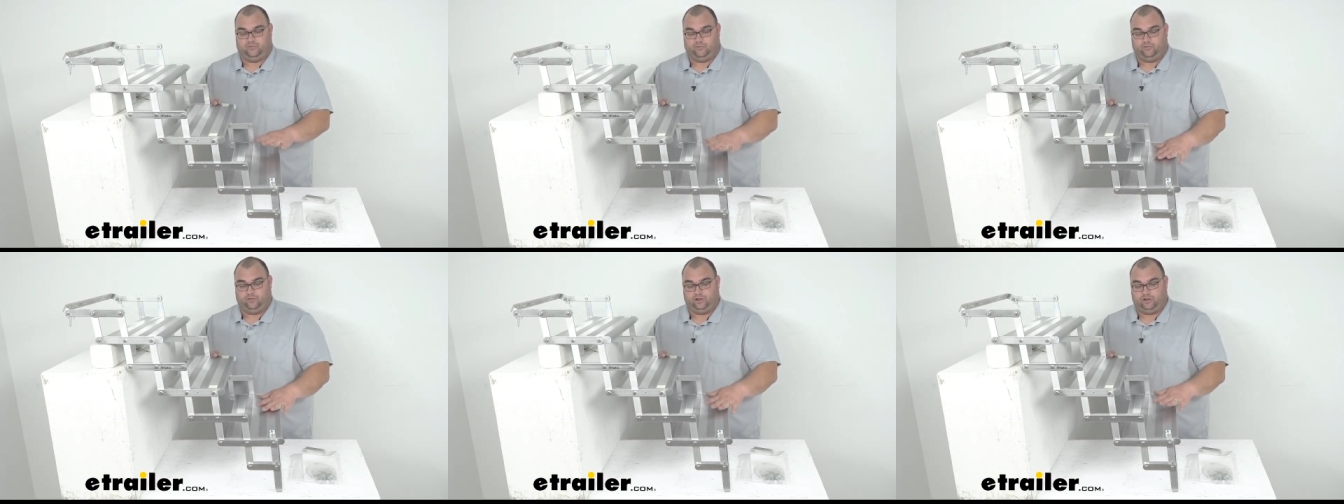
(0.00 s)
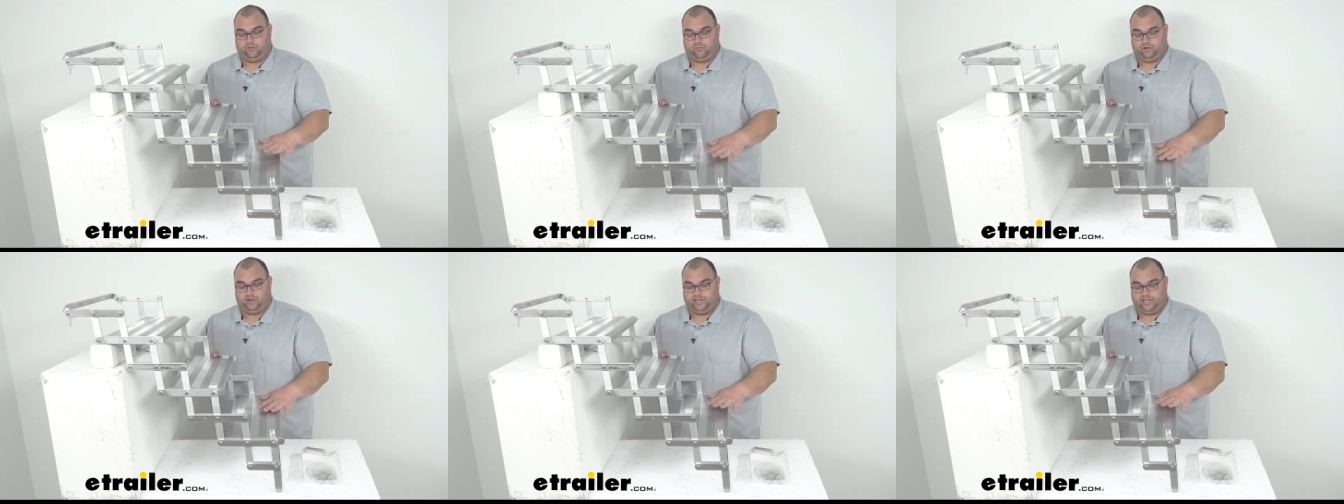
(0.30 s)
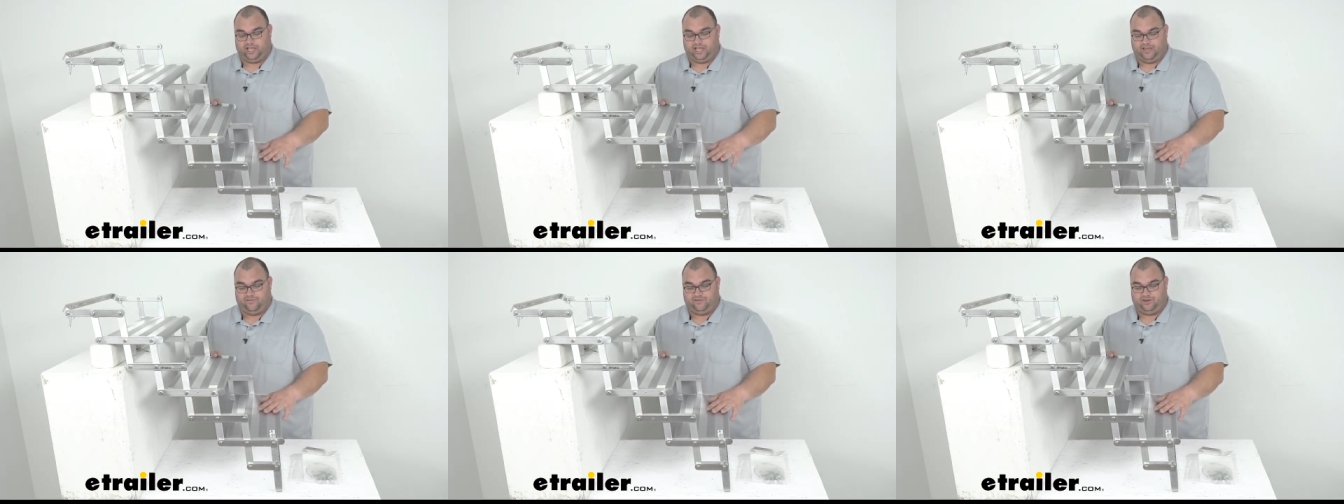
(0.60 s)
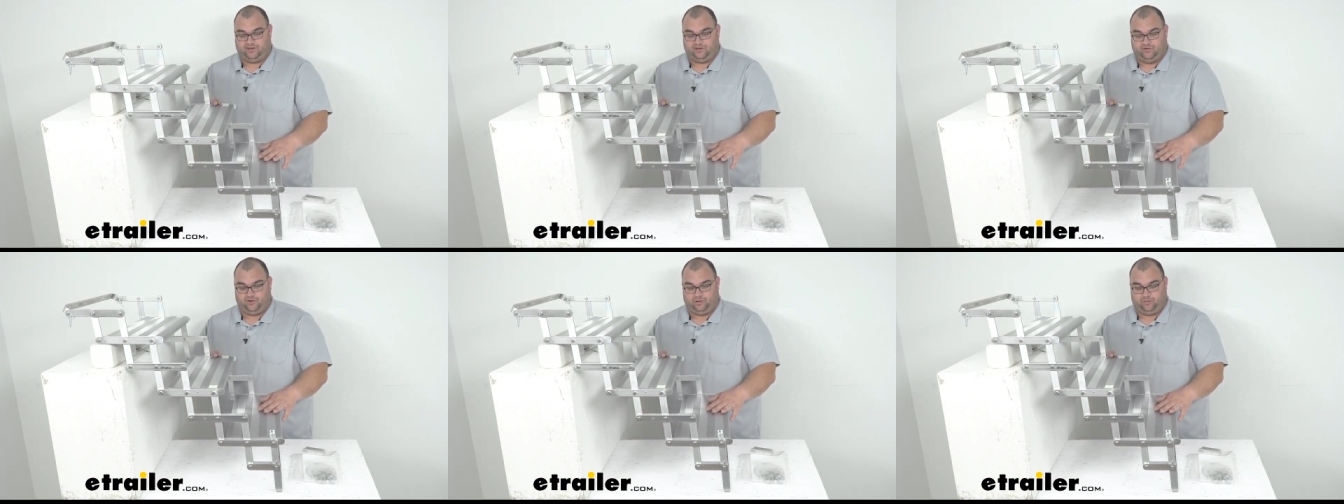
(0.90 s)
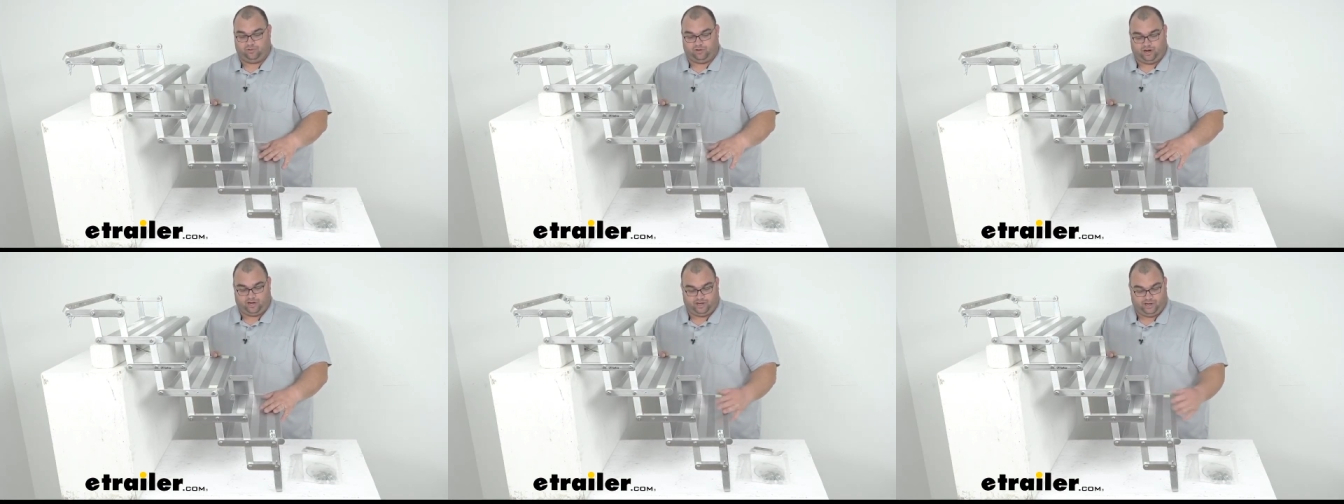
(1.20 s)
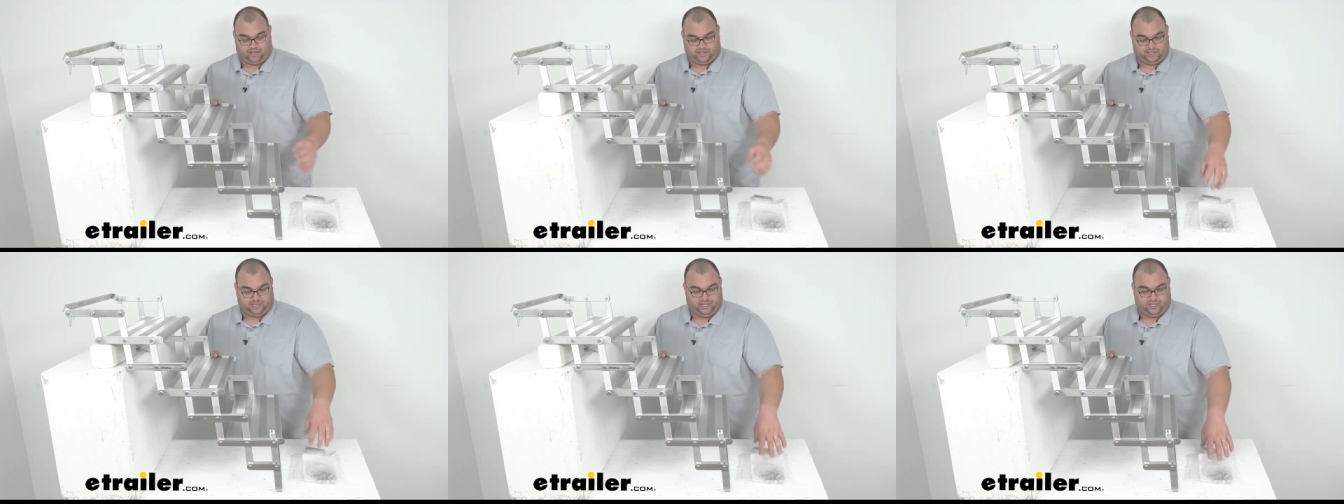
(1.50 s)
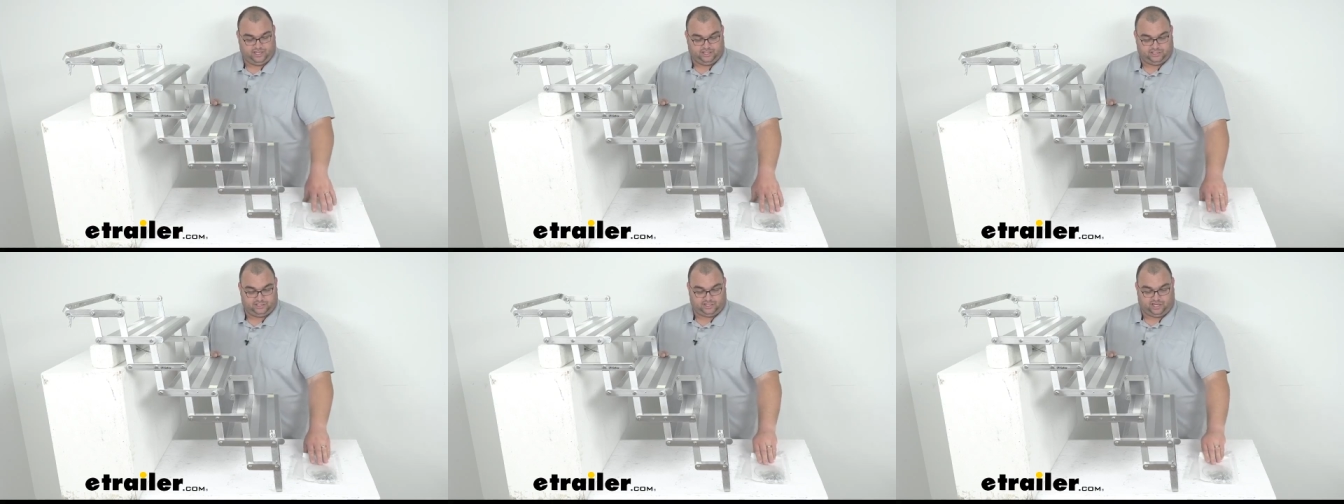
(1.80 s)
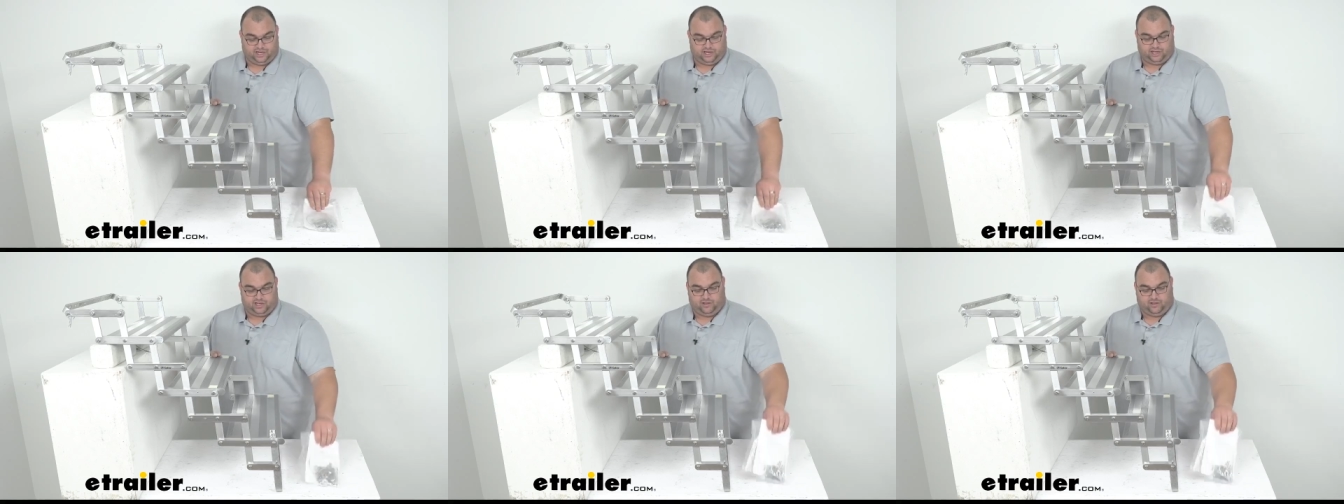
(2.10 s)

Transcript: Really, really heavy duty product. It's gonna